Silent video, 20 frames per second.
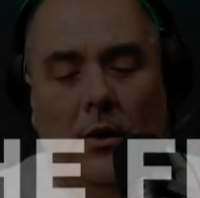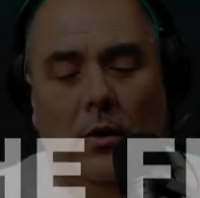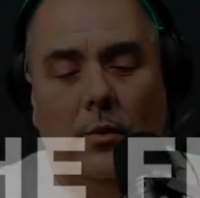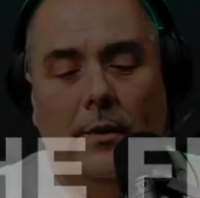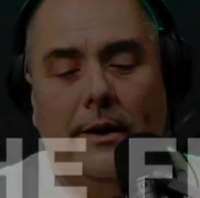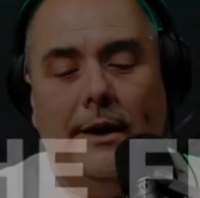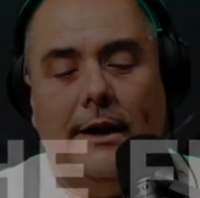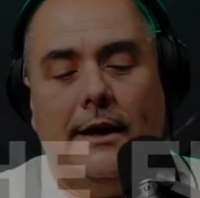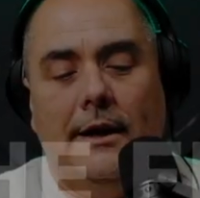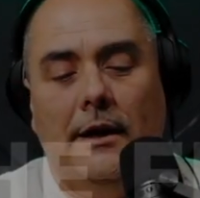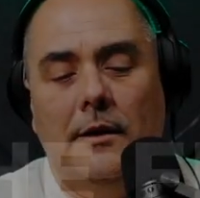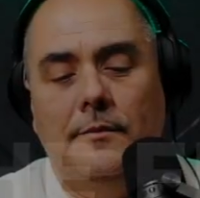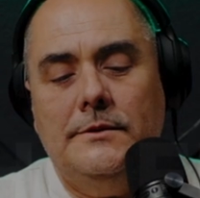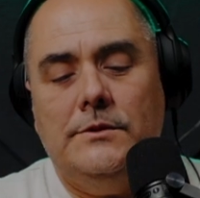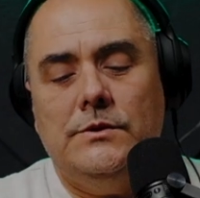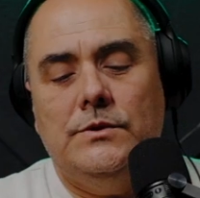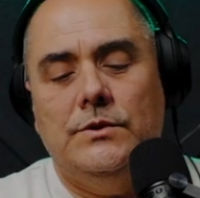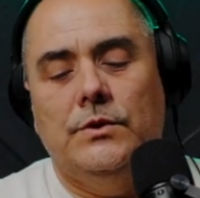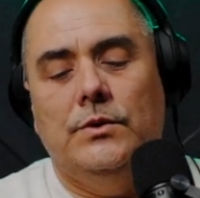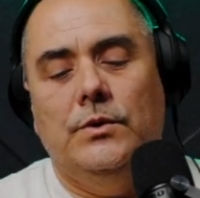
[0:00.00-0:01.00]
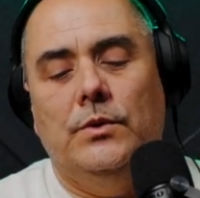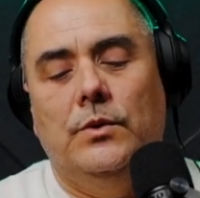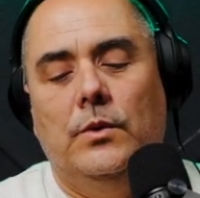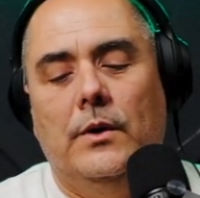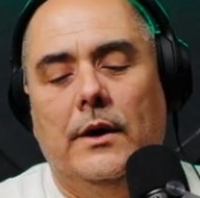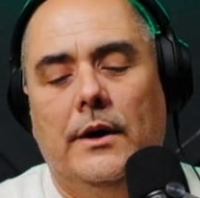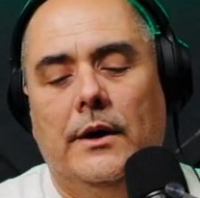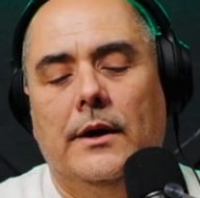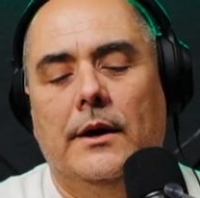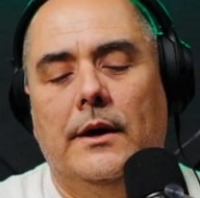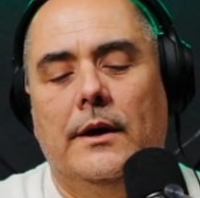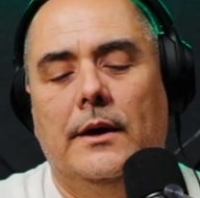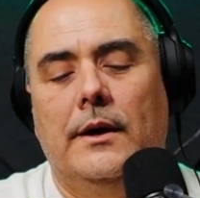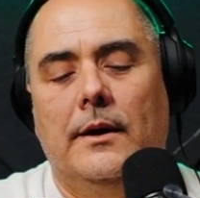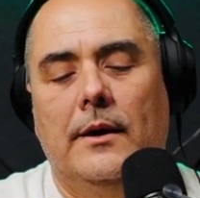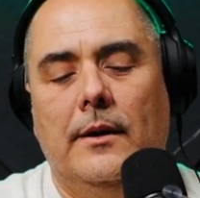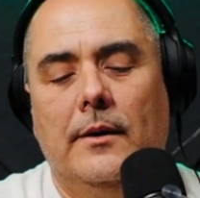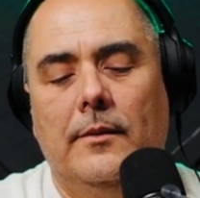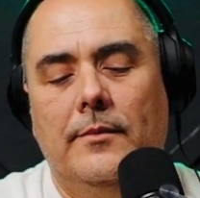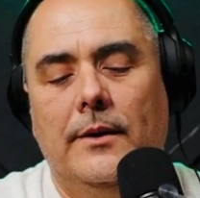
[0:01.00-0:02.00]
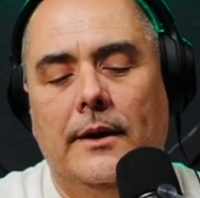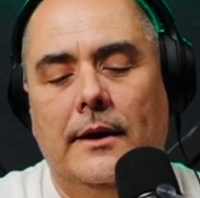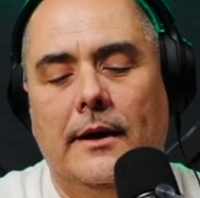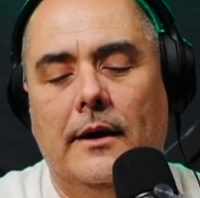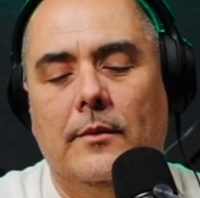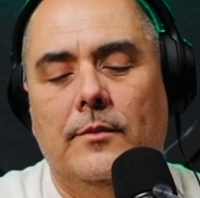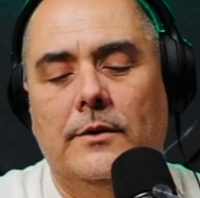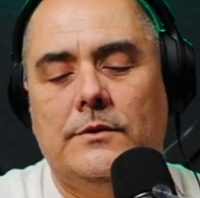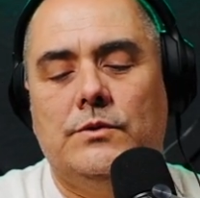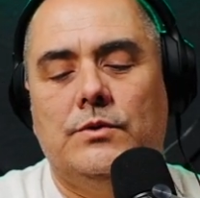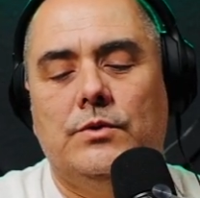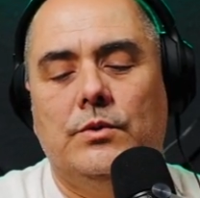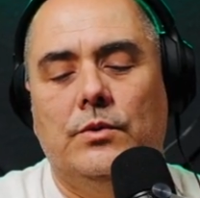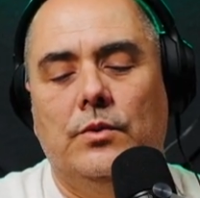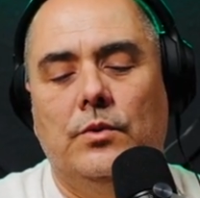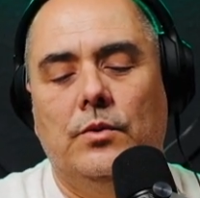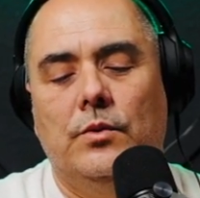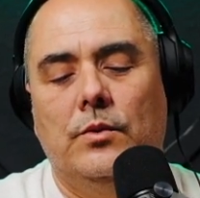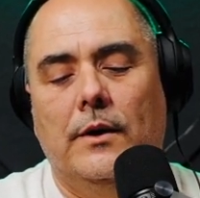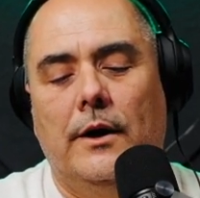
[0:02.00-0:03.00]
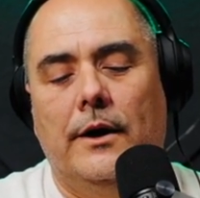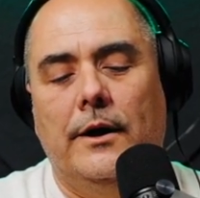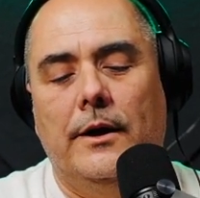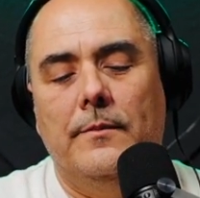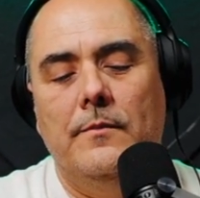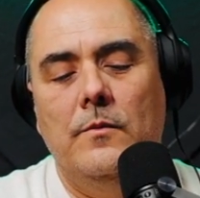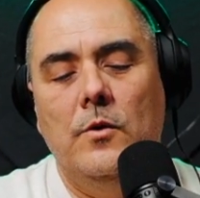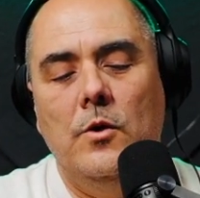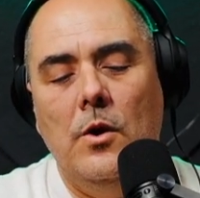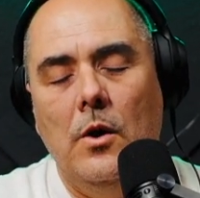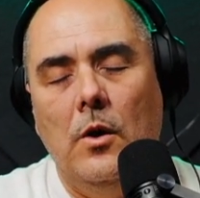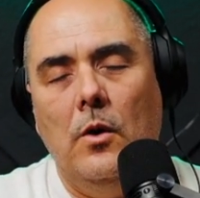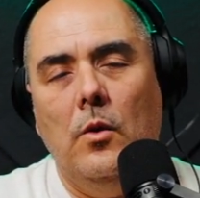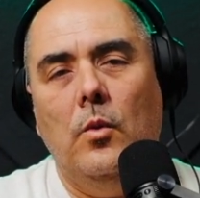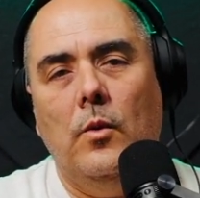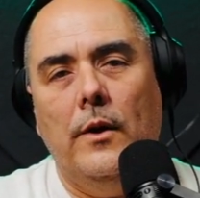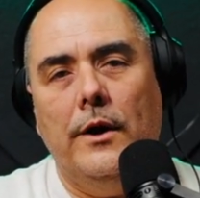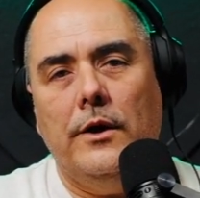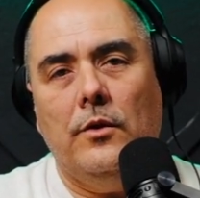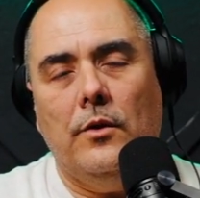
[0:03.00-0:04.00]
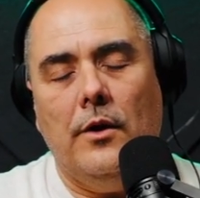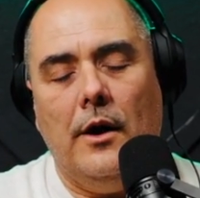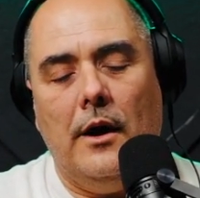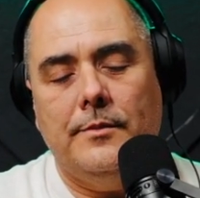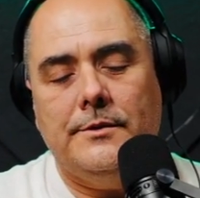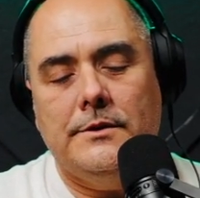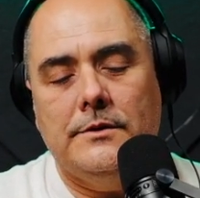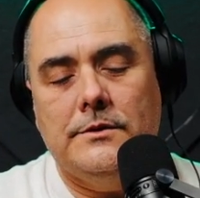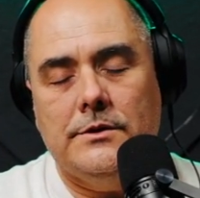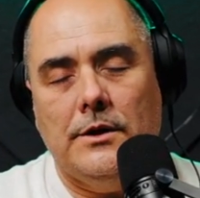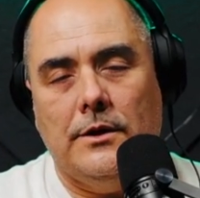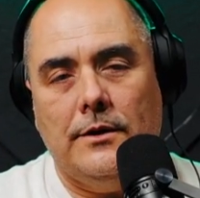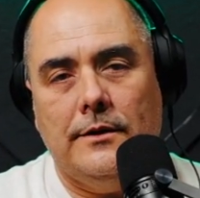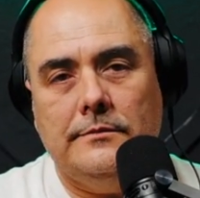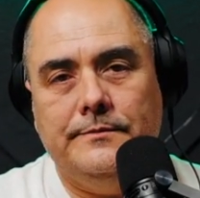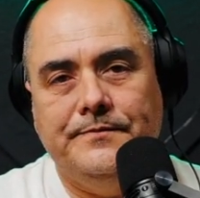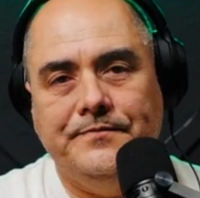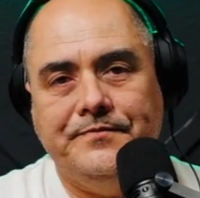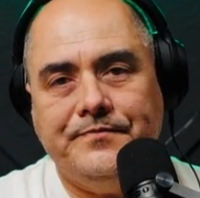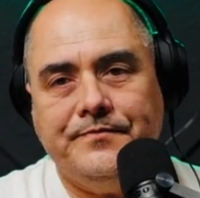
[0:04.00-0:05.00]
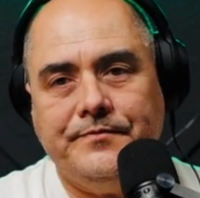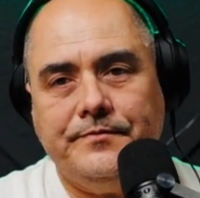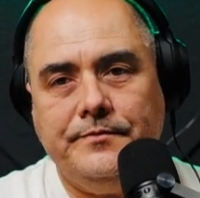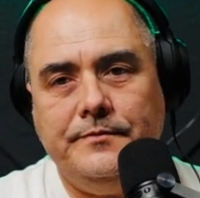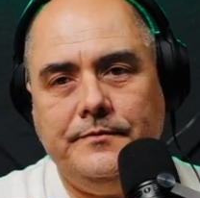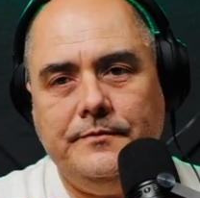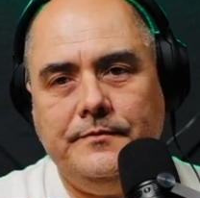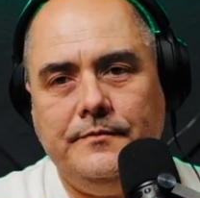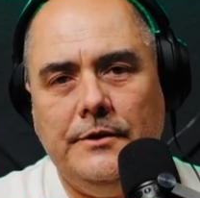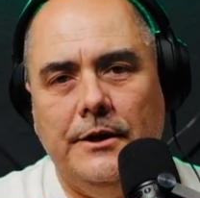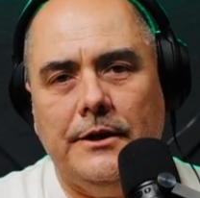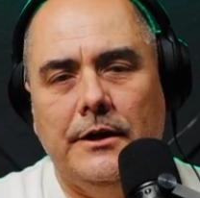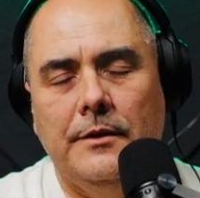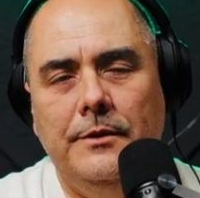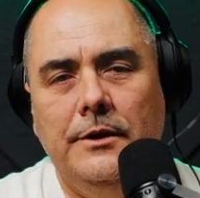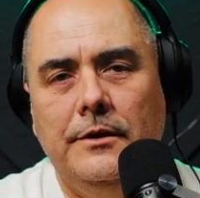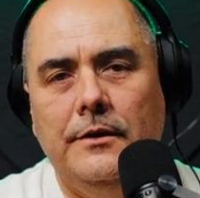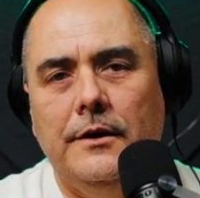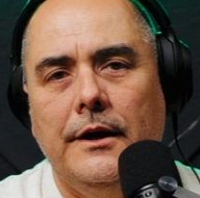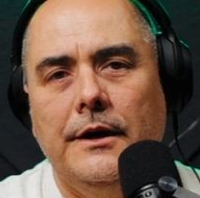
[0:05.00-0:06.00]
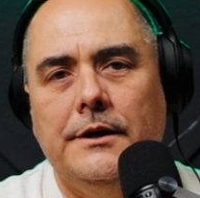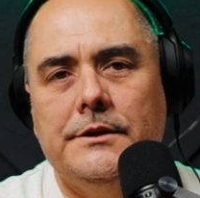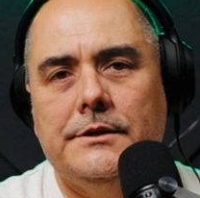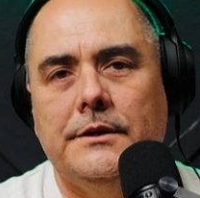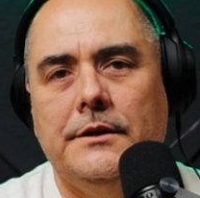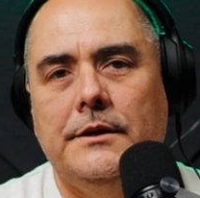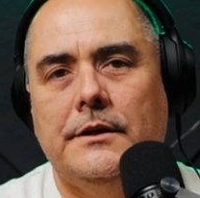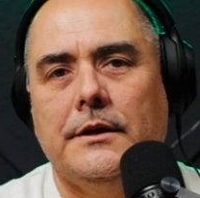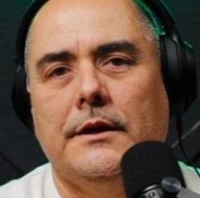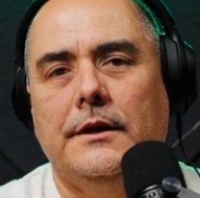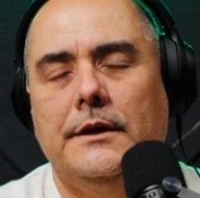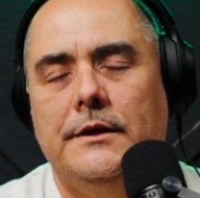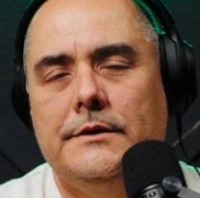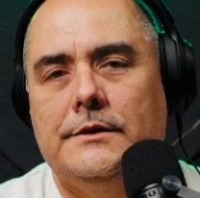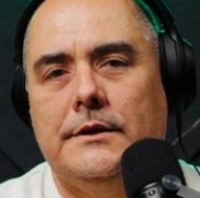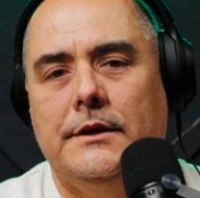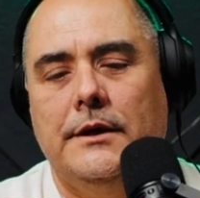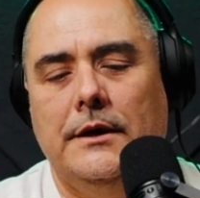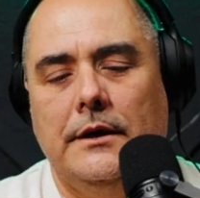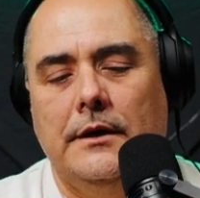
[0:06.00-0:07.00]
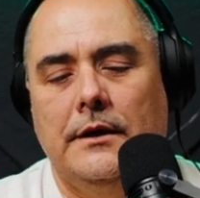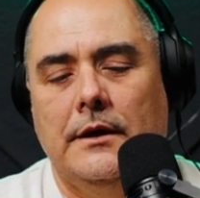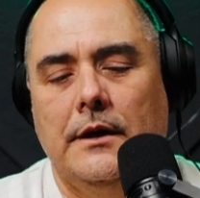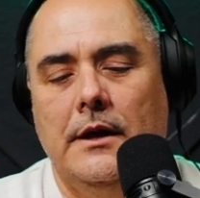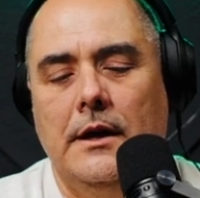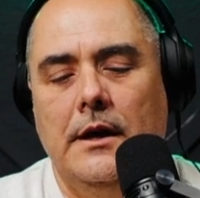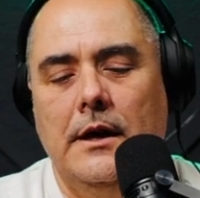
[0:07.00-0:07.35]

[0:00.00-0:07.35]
When it comes to being able to know what your options are, communication is key.